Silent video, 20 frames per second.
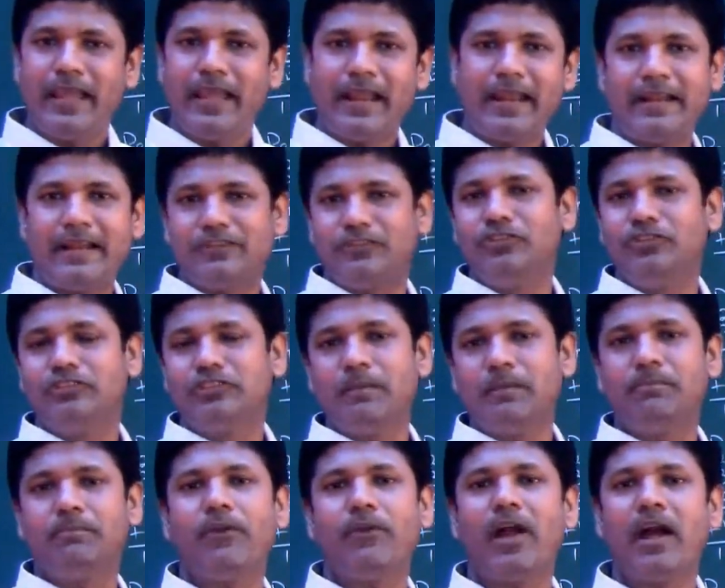and let's do
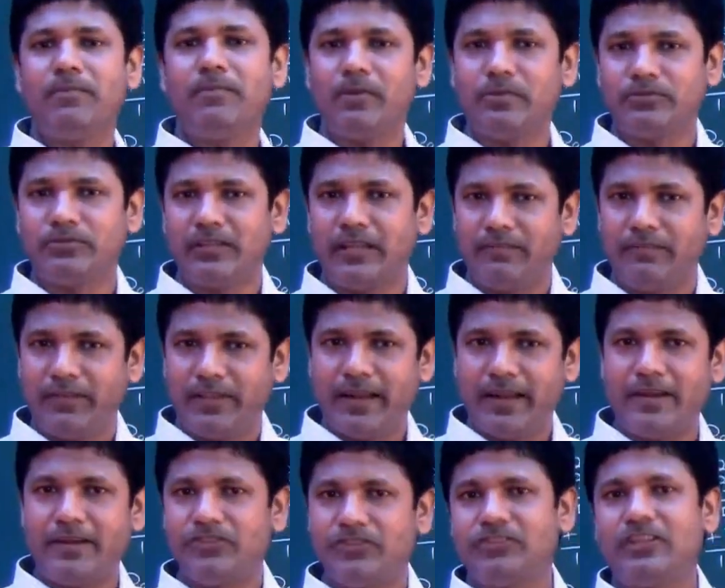some problems and we
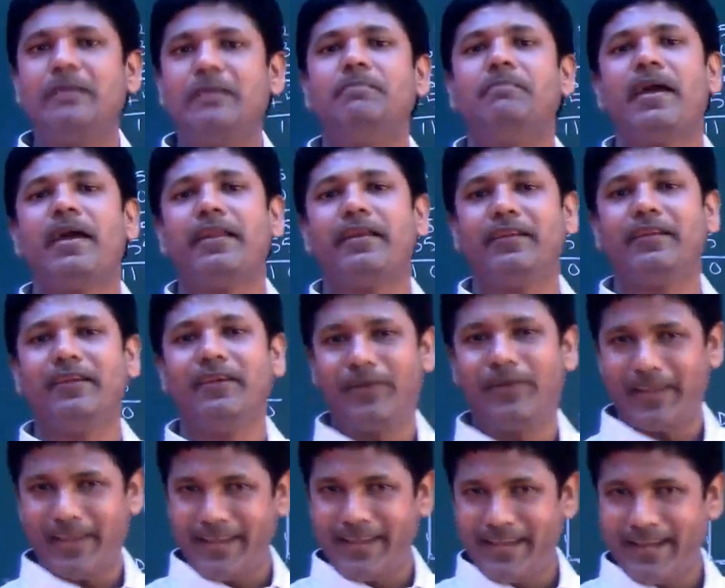can understand better.
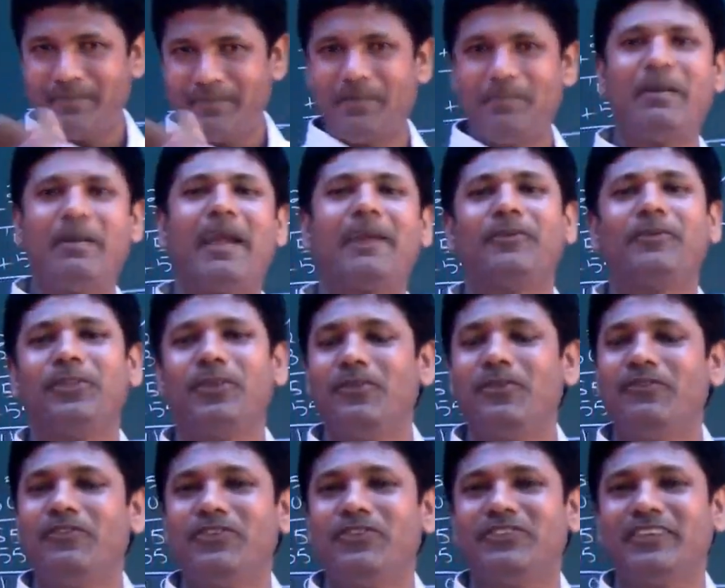Okay, I'll be back with you
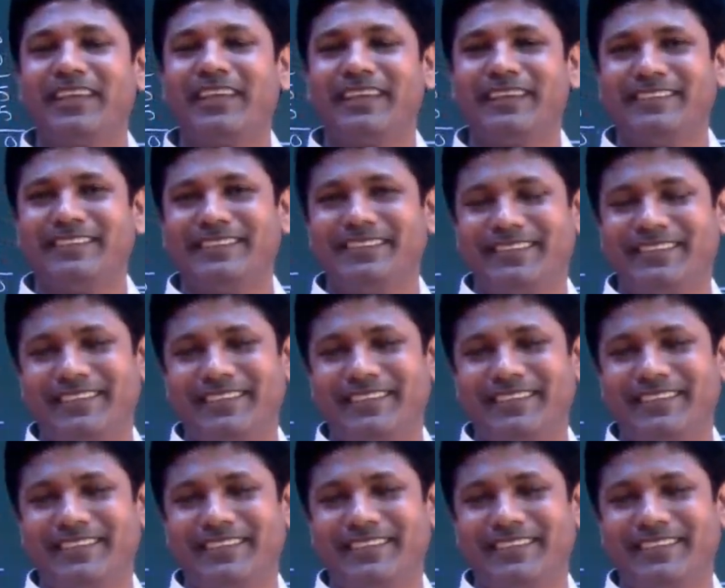in a few seconds.